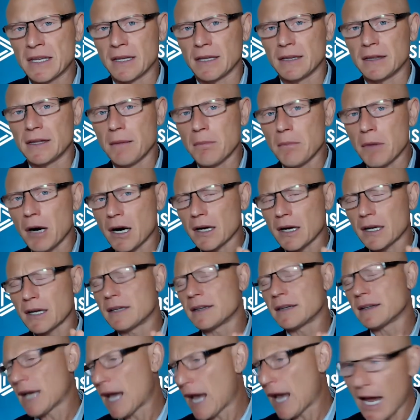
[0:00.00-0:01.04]
the
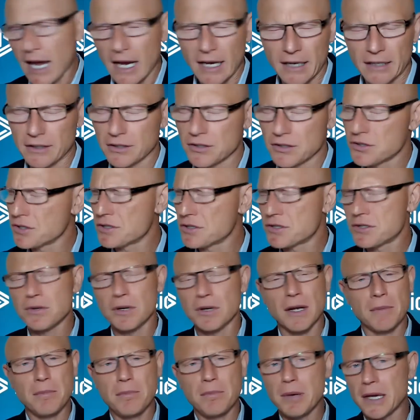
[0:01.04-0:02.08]
market tanked, just
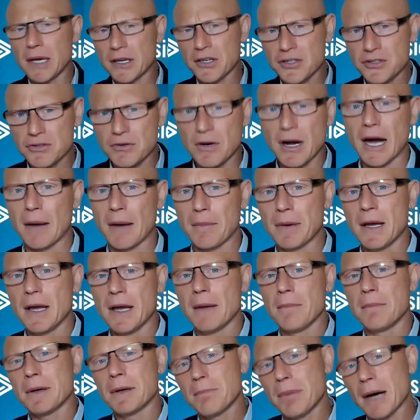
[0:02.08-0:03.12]
took a big drop.
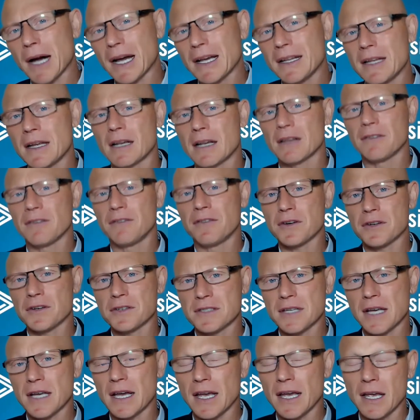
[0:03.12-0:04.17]
But by the end of the first
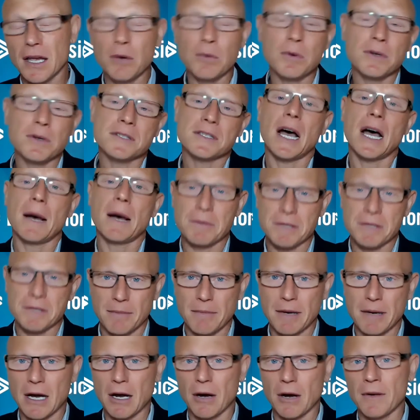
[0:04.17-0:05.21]
day, it was up
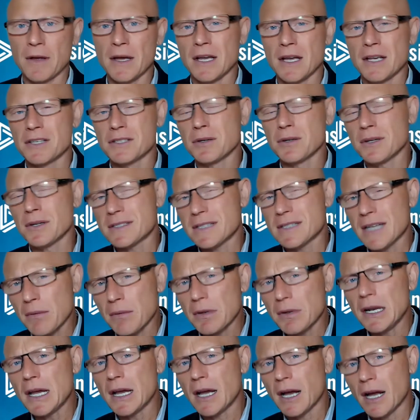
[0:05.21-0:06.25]
somehow. So it's not
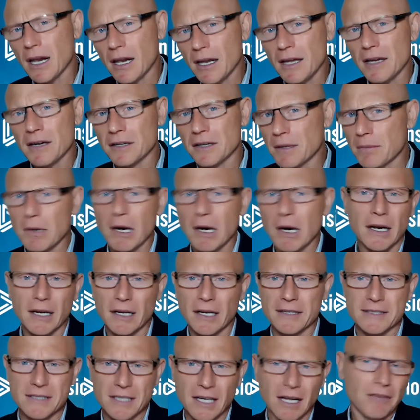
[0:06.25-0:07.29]
really clear. The market
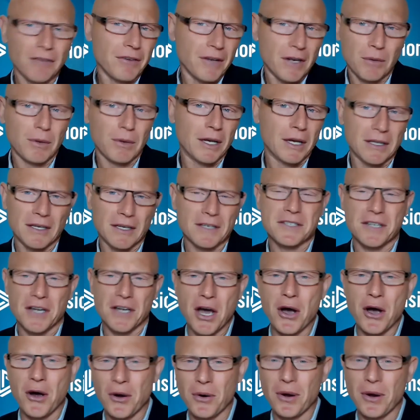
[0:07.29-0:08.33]
itself, in a way, doesn't
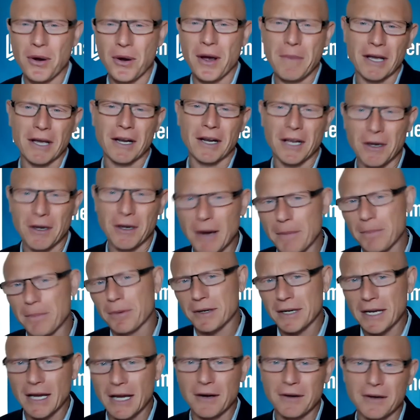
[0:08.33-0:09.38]
know, am I going to go up
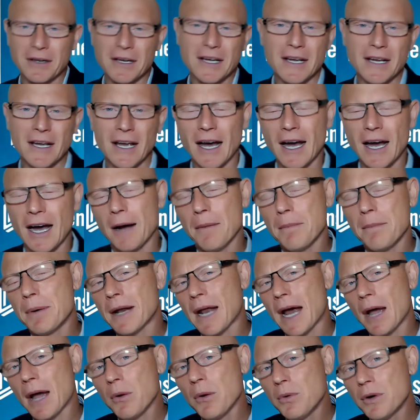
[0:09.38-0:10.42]
or down? But
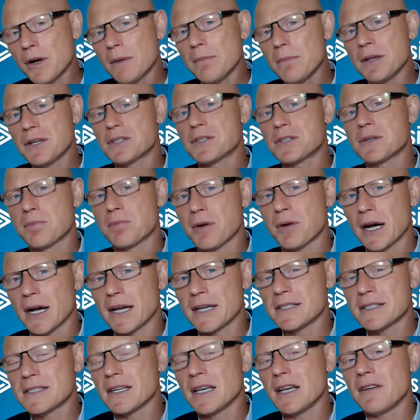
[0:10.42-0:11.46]
I wouldn't be
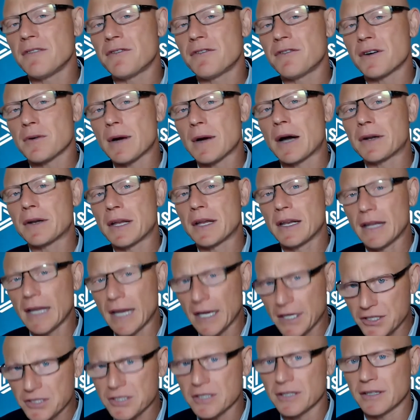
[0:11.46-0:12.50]
surprised if around
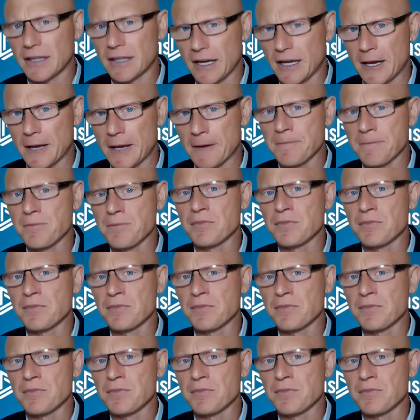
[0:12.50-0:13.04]
election day,